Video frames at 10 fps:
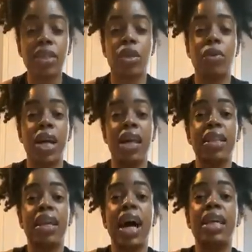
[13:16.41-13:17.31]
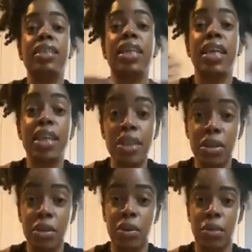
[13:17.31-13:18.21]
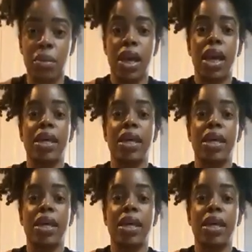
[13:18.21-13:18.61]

So now that God is healing you